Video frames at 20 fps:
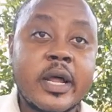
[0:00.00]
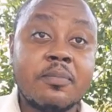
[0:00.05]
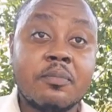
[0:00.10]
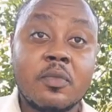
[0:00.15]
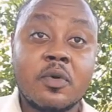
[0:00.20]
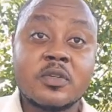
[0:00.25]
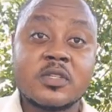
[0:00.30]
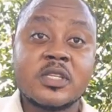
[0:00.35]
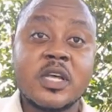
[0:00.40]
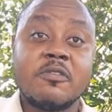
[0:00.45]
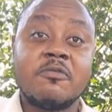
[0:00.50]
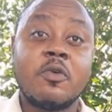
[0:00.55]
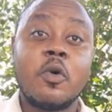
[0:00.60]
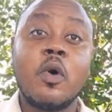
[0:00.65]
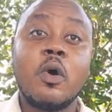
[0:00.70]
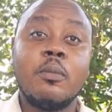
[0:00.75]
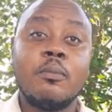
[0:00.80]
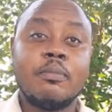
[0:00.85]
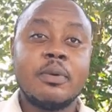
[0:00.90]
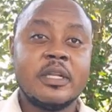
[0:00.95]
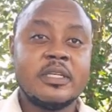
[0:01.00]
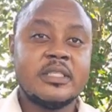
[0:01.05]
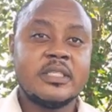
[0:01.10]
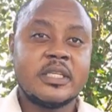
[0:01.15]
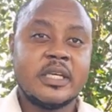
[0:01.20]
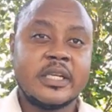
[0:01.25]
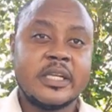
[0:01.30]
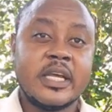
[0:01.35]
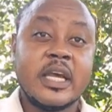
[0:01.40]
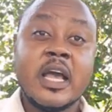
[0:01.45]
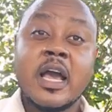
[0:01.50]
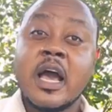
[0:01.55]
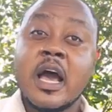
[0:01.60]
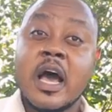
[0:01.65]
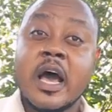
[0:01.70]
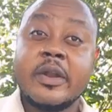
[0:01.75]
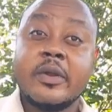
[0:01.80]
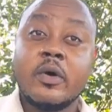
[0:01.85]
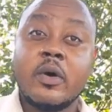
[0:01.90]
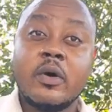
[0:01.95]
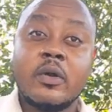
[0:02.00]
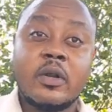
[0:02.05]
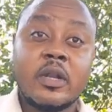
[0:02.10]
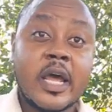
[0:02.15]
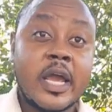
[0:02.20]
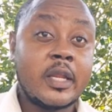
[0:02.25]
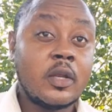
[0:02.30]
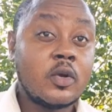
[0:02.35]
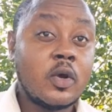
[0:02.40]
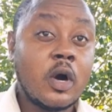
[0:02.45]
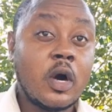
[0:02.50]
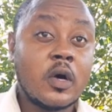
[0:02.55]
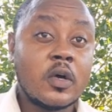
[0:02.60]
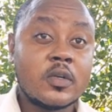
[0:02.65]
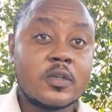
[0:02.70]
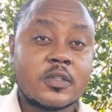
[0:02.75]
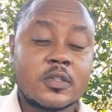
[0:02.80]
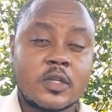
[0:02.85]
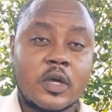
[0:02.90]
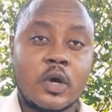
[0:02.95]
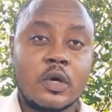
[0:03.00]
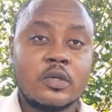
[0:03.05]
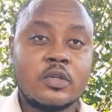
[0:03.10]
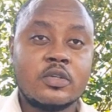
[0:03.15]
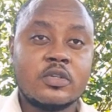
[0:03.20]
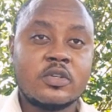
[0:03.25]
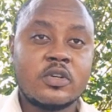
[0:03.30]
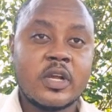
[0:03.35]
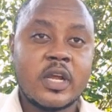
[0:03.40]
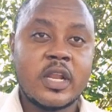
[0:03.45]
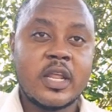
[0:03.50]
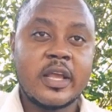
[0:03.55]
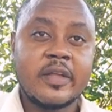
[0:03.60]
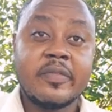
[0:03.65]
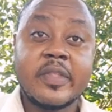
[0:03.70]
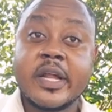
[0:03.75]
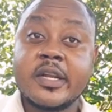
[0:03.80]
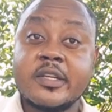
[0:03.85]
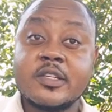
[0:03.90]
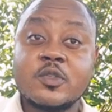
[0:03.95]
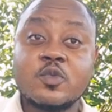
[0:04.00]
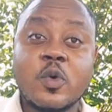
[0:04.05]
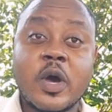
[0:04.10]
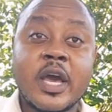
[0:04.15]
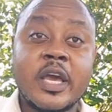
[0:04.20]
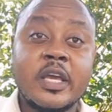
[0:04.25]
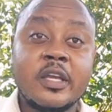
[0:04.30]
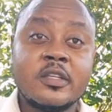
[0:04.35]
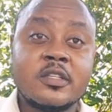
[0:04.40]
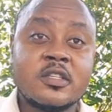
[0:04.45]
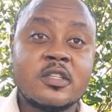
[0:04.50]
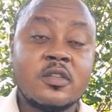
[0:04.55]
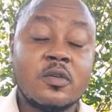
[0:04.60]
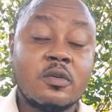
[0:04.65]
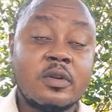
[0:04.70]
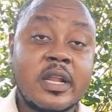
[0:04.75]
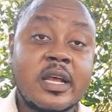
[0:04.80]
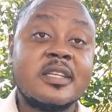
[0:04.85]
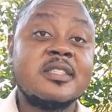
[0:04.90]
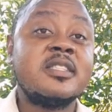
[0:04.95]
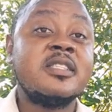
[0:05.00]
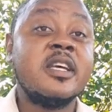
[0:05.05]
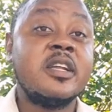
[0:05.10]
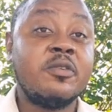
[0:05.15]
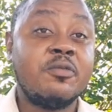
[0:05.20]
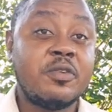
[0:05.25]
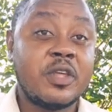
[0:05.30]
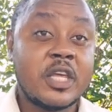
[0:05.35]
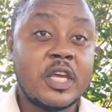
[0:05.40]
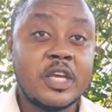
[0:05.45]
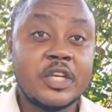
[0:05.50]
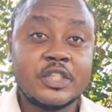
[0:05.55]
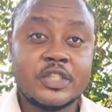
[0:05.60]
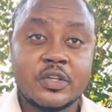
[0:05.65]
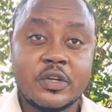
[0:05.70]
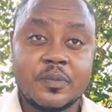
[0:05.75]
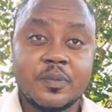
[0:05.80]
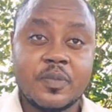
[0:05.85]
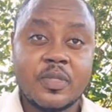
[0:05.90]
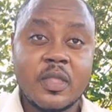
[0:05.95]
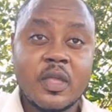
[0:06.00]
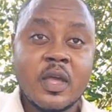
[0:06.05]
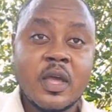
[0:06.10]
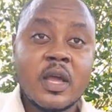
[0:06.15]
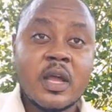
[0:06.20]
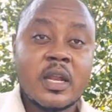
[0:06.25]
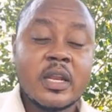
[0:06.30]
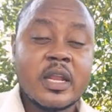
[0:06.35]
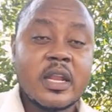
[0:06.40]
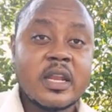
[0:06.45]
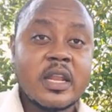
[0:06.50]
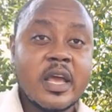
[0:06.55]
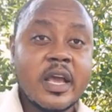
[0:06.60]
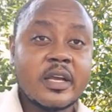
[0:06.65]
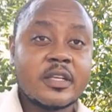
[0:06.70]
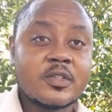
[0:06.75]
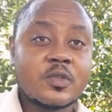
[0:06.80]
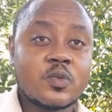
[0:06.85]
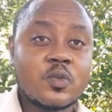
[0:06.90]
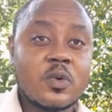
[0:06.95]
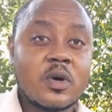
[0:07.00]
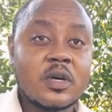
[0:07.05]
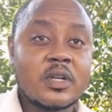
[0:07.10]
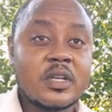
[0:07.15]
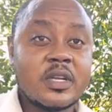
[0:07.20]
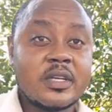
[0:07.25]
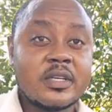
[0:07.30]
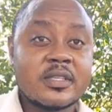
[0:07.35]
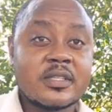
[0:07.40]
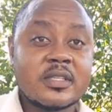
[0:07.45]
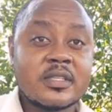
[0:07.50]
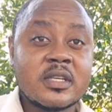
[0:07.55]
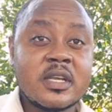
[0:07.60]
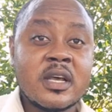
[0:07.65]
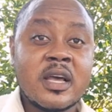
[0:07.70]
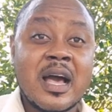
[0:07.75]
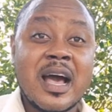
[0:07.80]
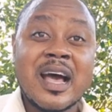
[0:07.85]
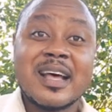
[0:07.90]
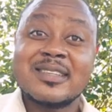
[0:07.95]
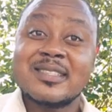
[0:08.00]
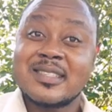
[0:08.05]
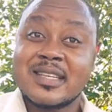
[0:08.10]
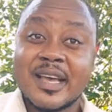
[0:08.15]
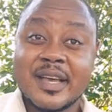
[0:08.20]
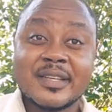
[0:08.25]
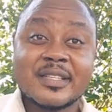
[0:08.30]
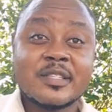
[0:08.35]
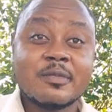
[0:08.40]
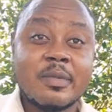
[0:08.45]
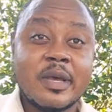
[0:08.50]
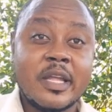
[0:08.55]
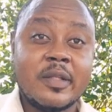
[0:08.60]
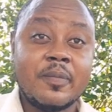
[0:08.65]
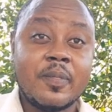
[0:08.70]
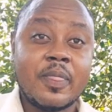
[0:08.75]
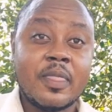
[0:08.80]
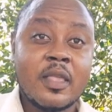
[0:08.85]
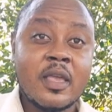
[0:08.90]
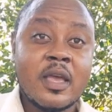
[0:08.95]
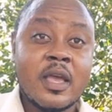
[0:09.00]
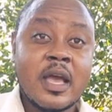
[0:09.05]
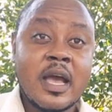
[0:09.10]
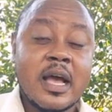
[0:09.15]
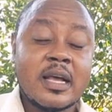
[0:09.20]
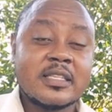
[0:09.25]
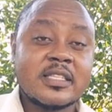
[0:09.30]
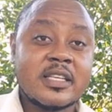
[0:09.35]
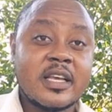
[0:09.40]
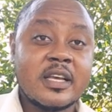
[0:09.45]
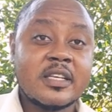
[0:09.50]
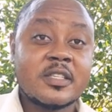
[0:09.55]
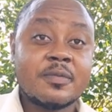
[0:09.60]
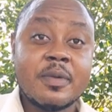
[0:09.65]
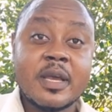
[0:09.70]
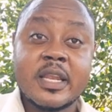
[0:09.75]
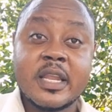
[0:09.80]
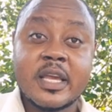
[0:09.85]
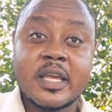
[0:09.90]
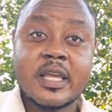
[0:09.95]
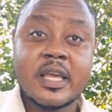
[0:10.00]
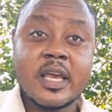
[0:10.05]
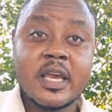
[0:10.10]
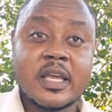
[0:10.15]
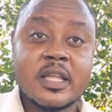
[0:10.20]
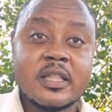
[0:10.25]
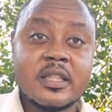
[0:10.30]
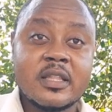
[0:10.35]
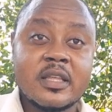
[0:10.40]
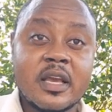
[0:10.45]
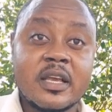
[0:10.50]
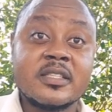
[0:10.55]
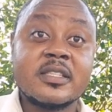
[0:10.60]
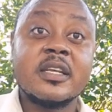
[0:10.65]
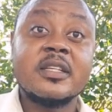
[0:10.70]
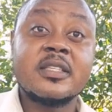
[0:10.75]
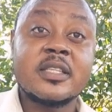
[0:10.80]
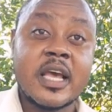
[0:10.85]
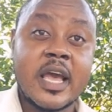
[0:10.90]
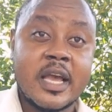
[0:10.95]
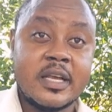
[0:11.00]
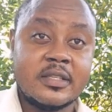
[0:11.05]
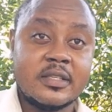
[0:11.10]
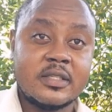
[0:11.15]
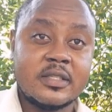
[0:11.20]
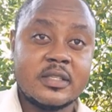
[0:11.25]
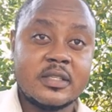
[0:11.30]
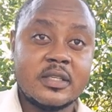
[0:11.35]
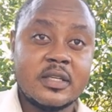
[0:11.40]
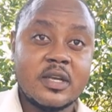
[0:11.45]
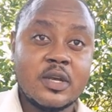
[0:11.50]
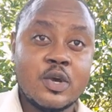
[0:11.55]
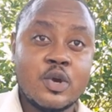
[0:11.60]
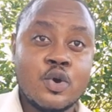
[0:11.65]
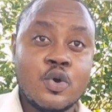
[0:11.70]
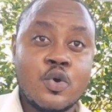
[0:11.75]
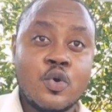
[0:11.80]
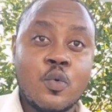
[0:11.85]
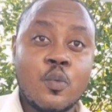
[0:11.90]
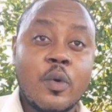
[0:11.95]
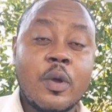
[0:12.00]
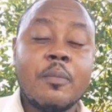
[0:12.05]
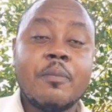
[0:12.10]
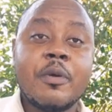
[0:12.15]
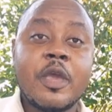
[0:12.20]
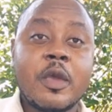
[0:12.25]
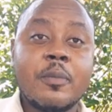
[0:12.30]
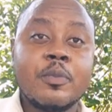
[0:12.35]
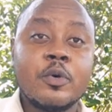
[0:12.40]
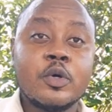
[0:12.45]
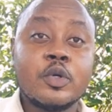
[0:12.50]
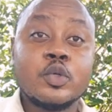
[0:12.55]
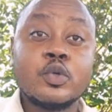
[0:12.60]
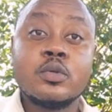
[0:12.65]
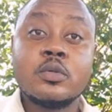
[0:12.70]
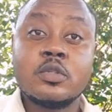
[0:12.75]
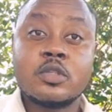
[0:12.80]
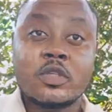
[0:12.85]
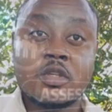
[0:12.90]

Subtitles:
that must have completed an online course or training. That is why it's known as certification. The next one is assessment. Assessment again is a test. When people do